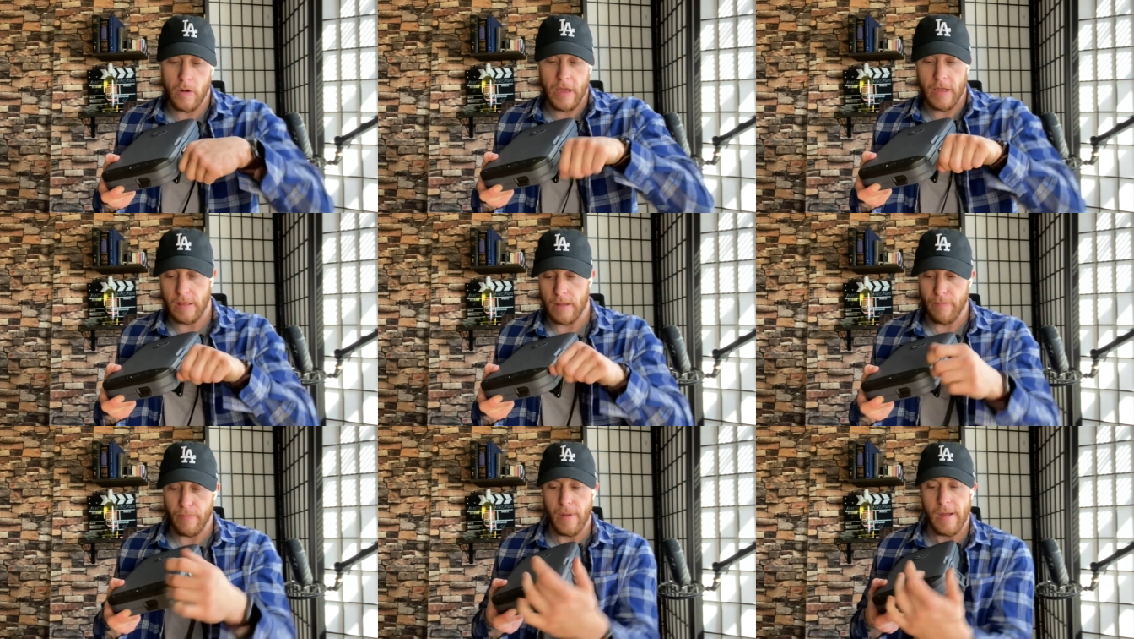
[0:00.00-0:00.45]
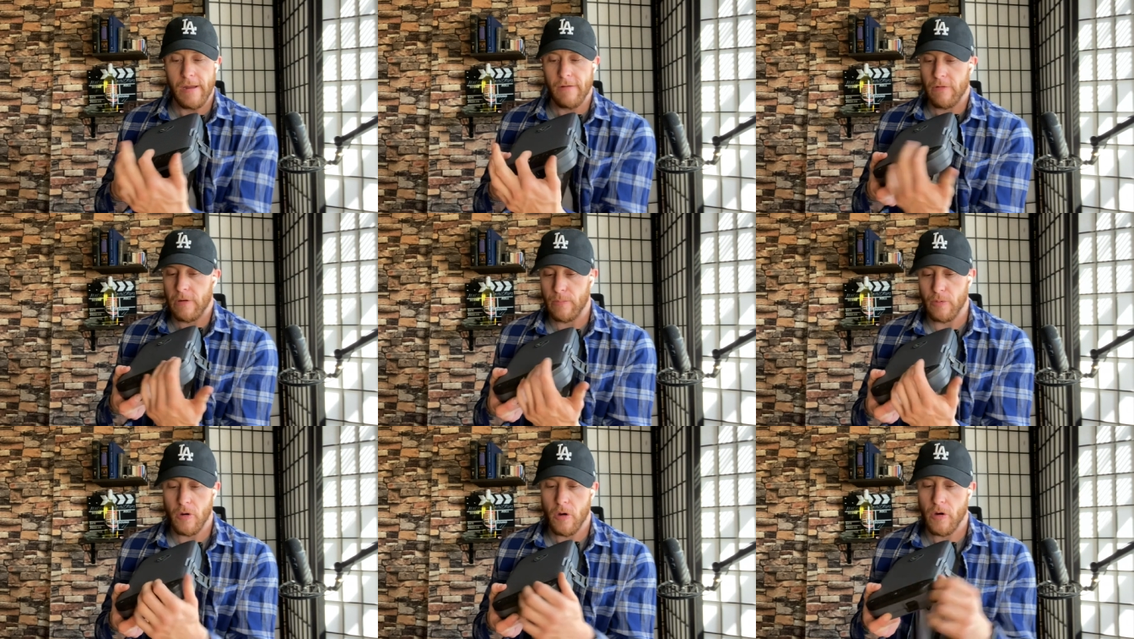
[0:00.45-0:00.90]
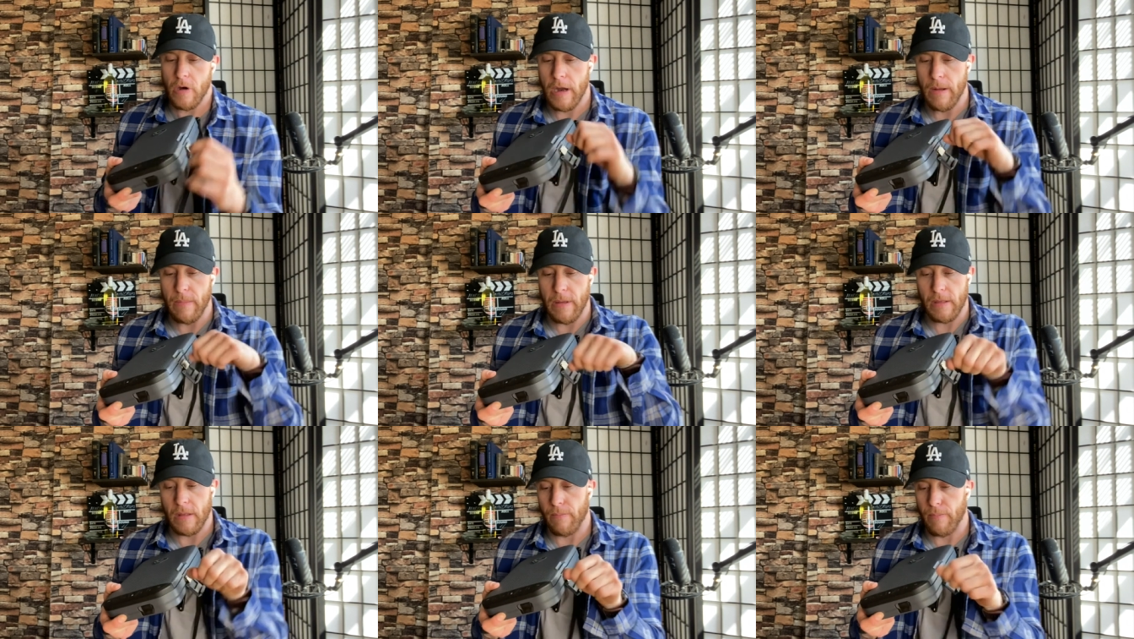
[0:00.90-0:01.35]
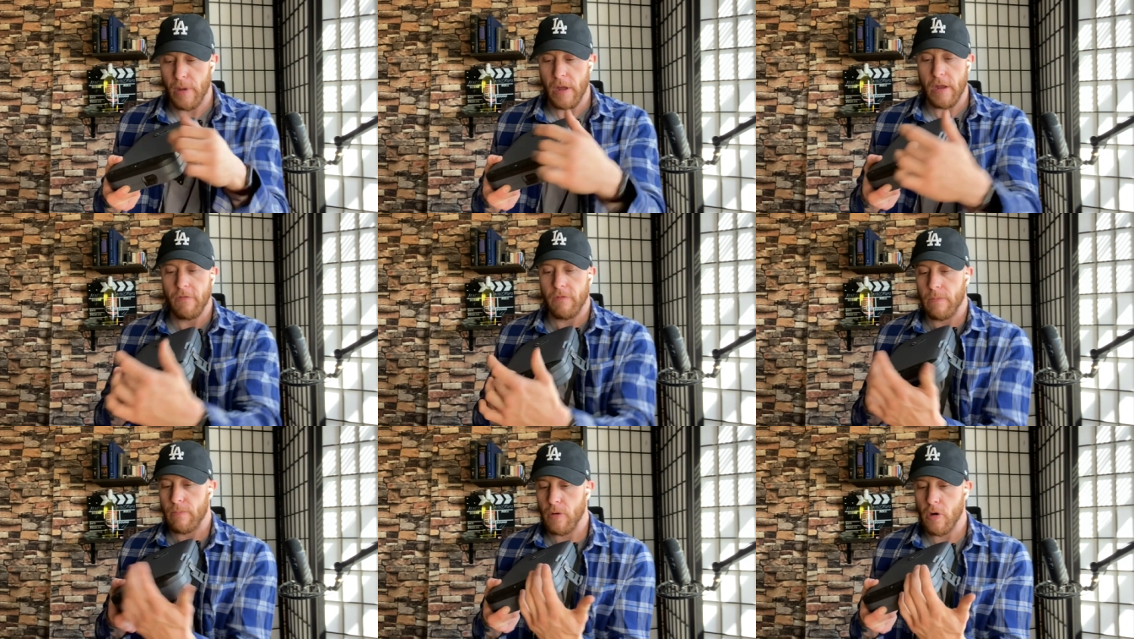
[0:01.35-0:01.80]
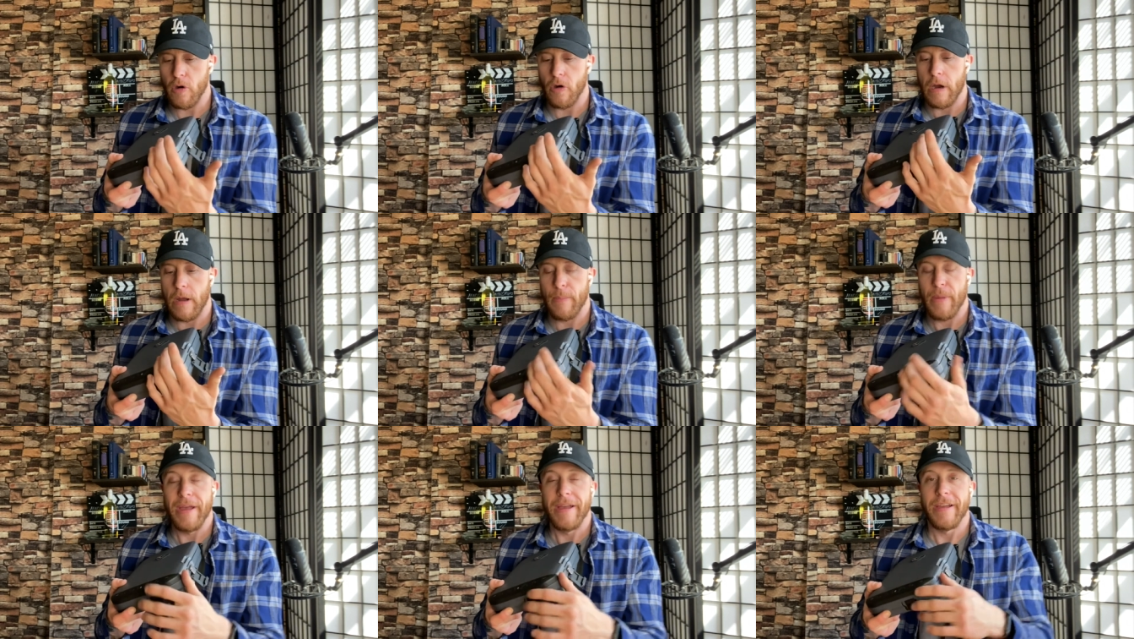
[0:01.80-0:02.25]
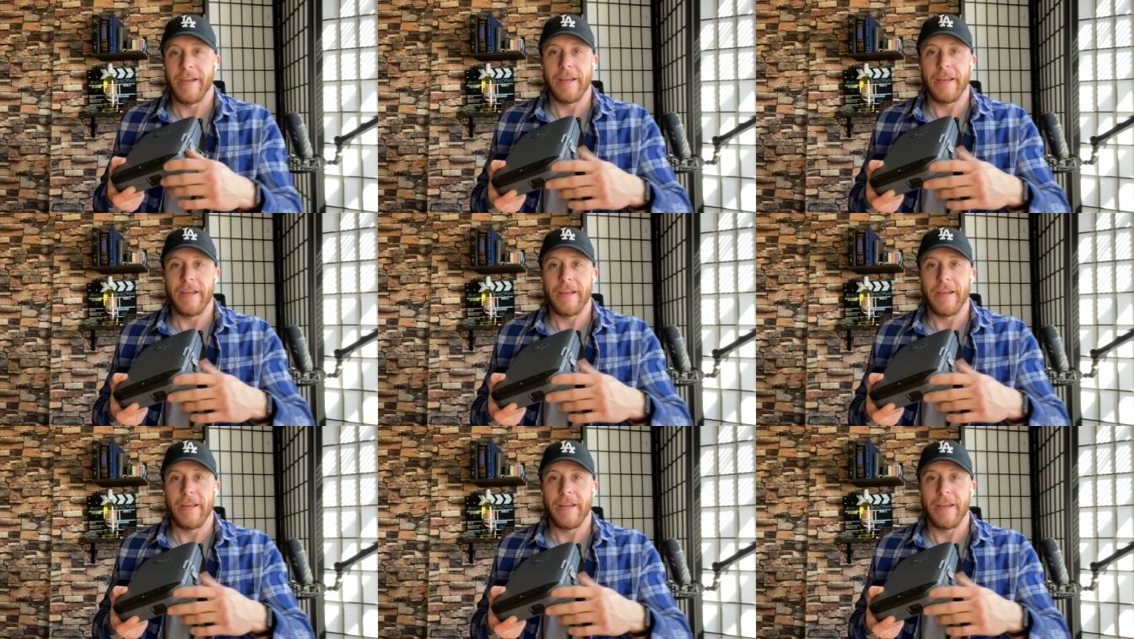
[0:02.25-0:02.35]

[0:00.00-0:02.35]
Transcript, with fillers: hit the button, reprogram, hit the button, reprogram,